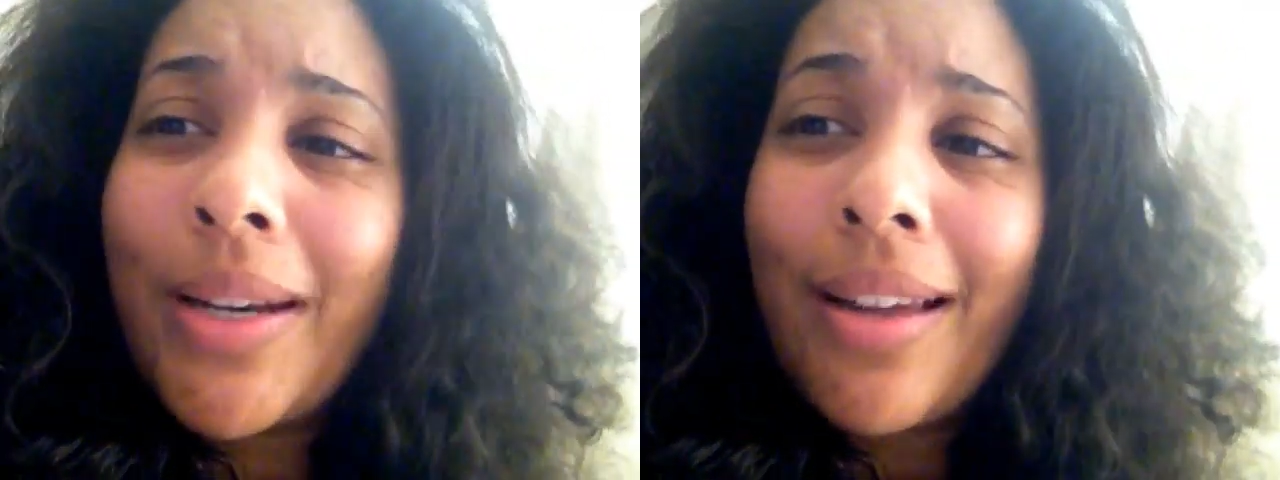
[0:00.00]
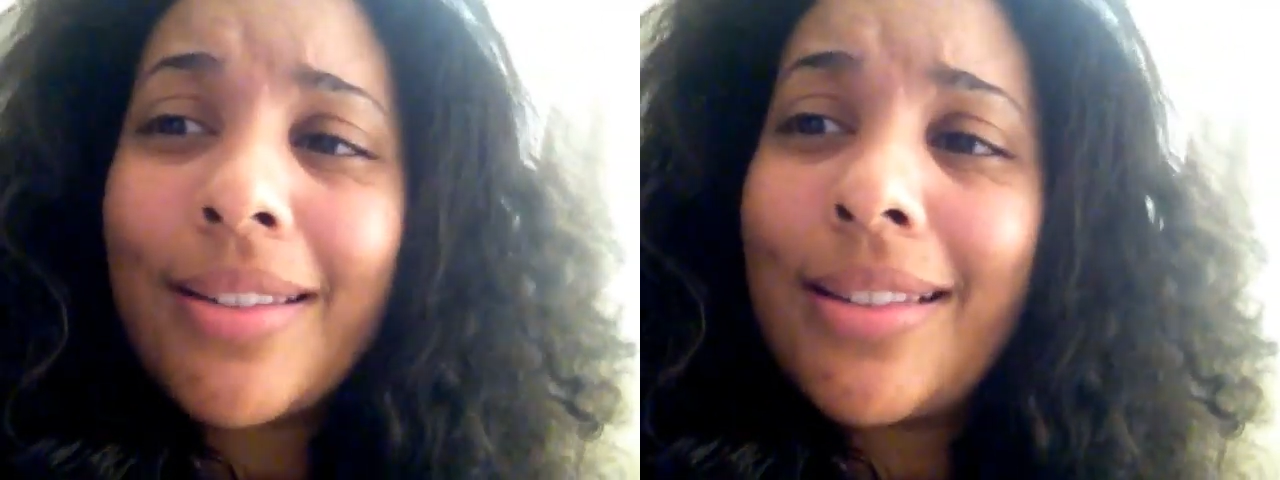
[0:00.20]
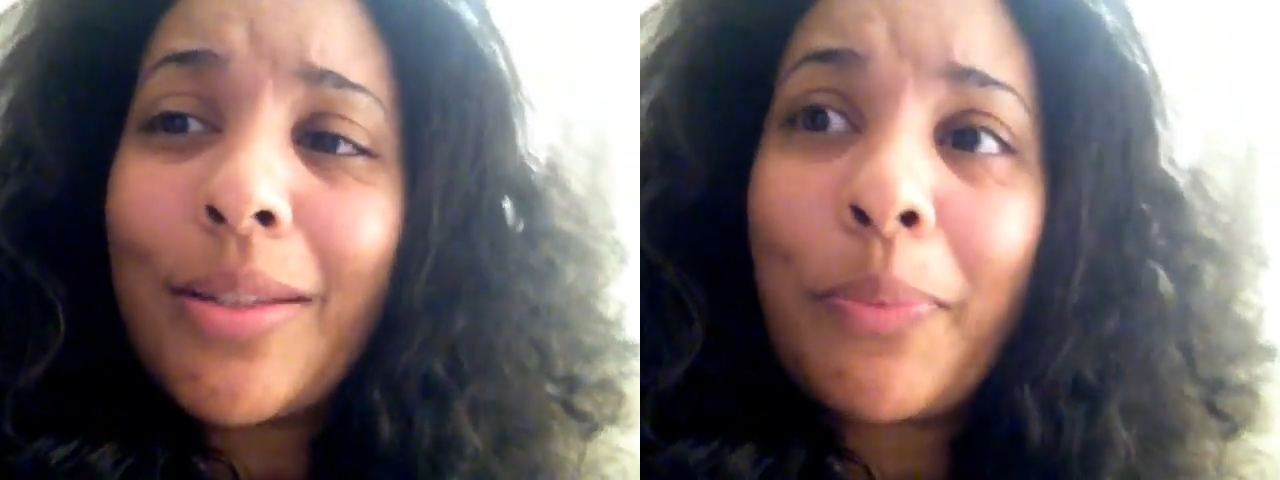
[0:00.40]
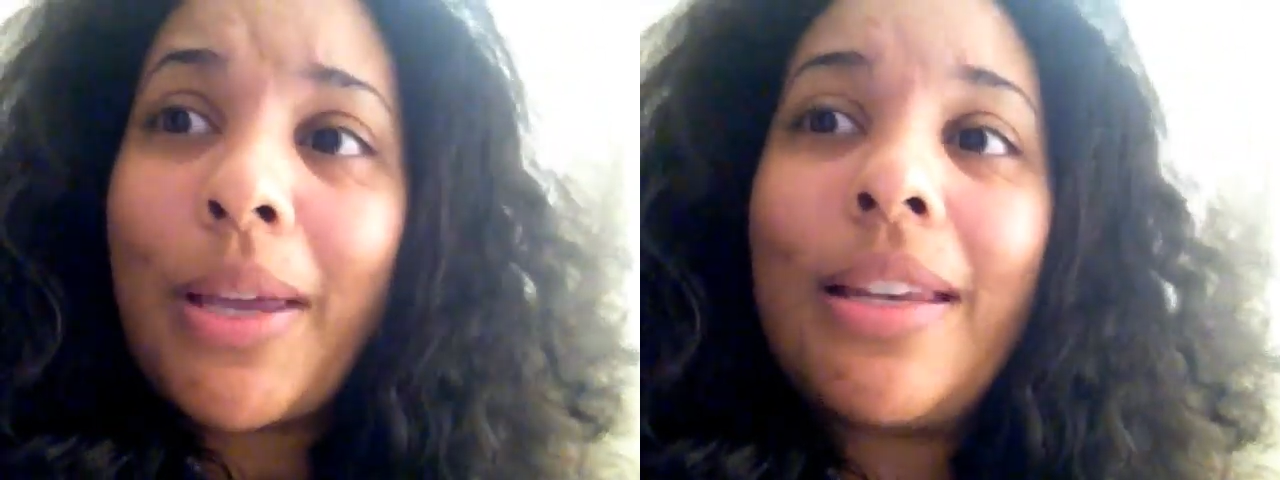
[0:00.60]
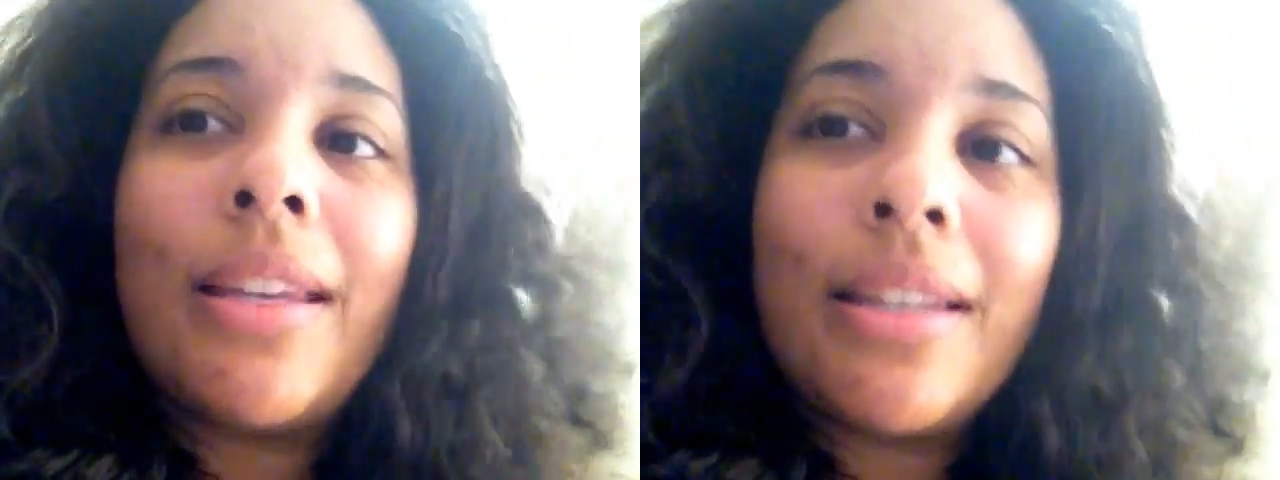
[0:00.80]
else's
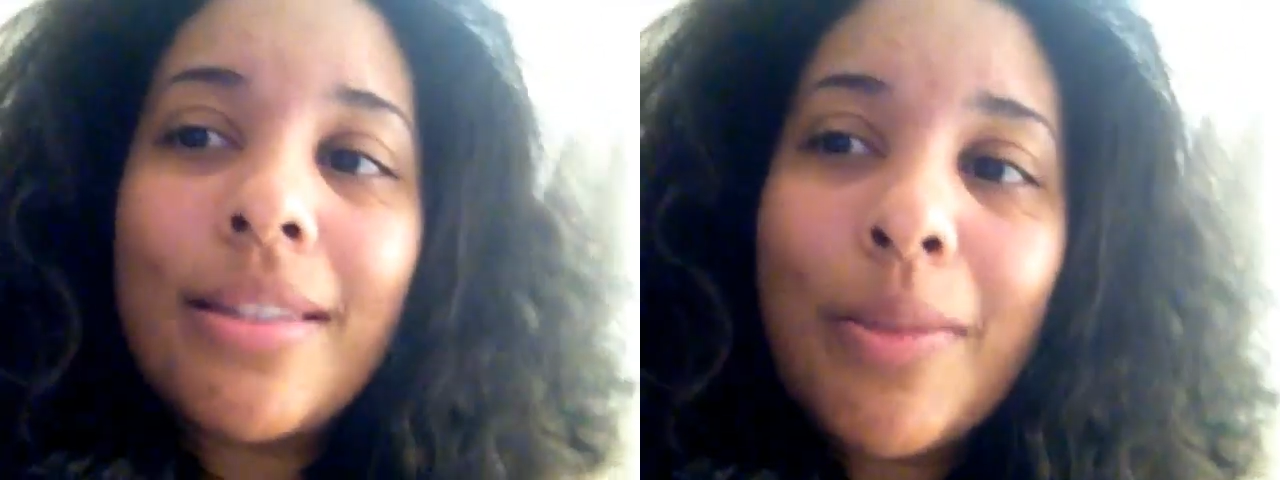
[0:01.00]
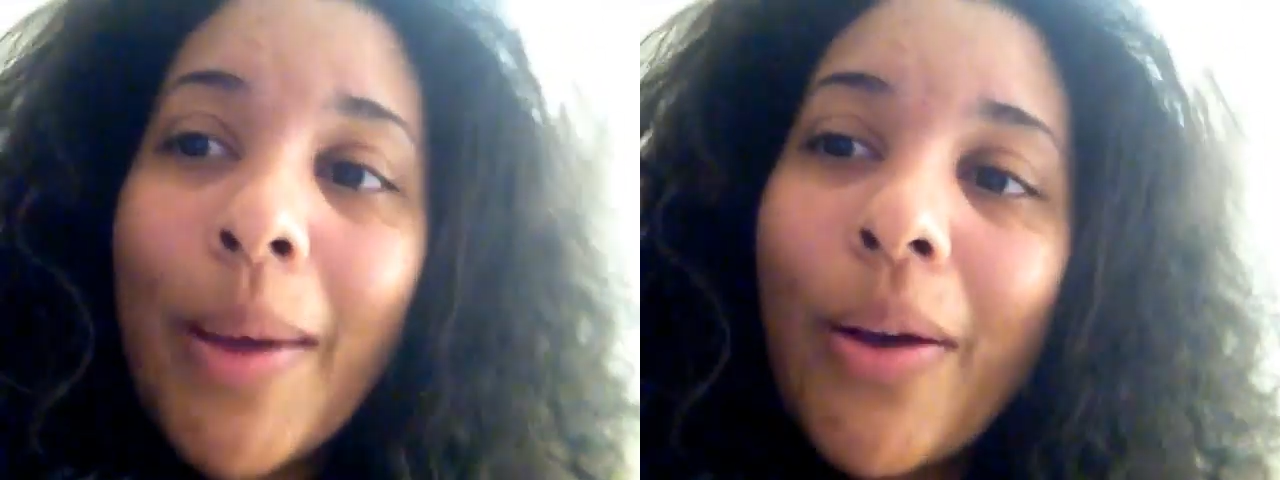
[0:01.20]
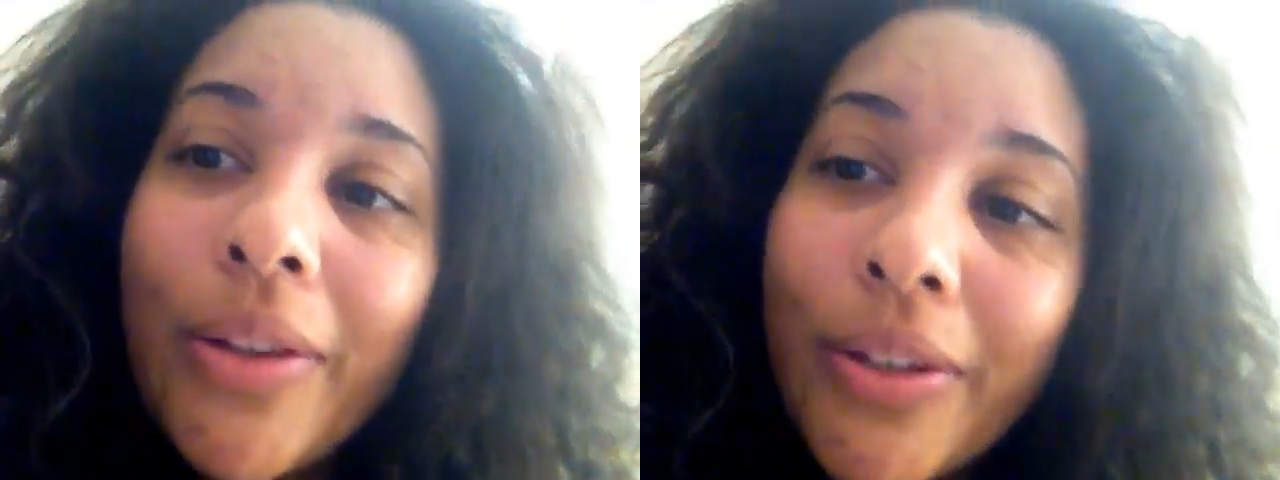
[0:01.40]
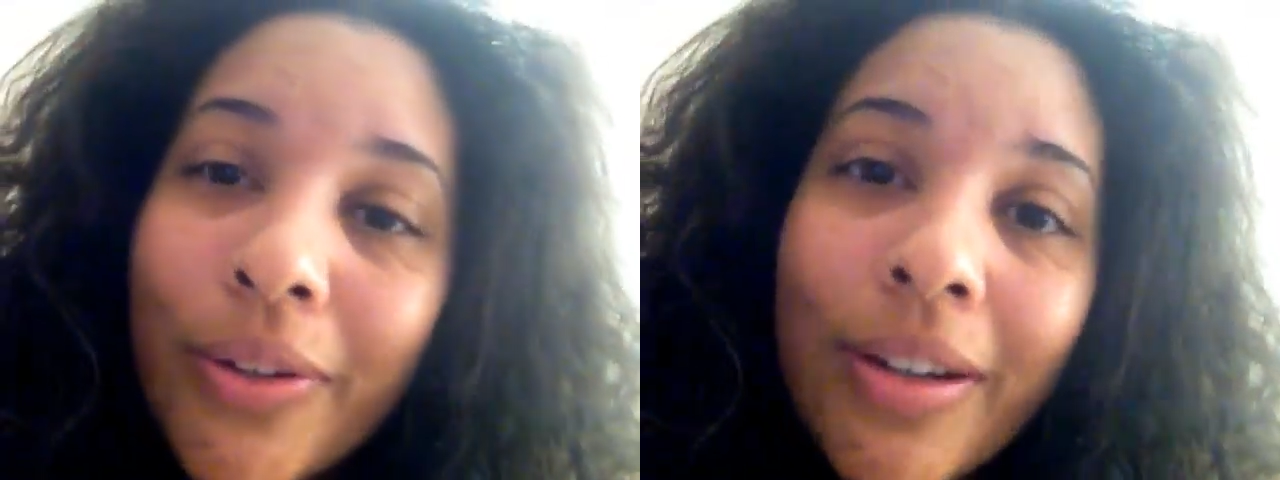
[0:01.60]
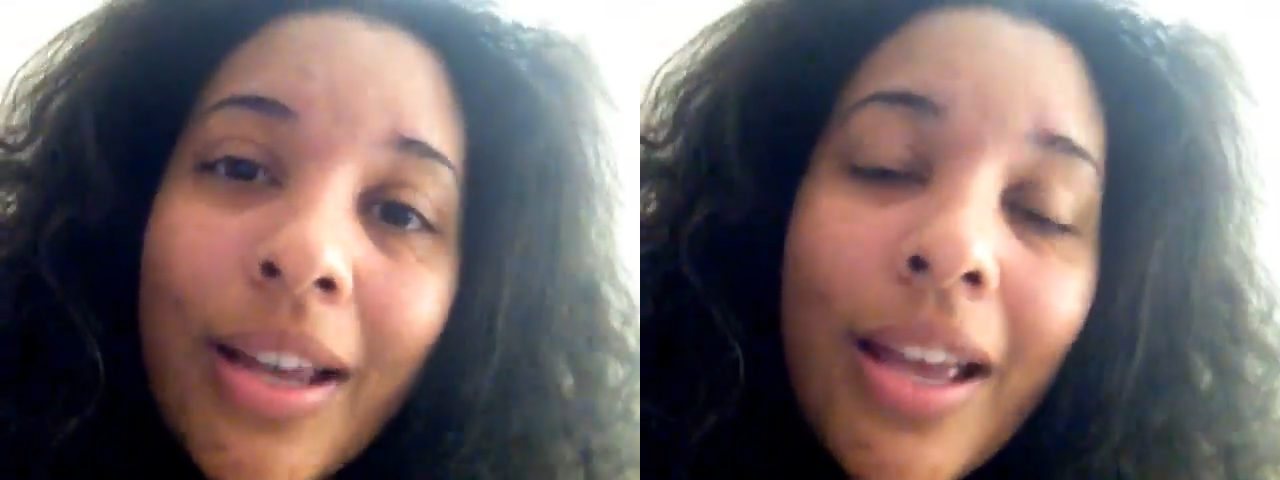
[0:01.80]
opinion is about you.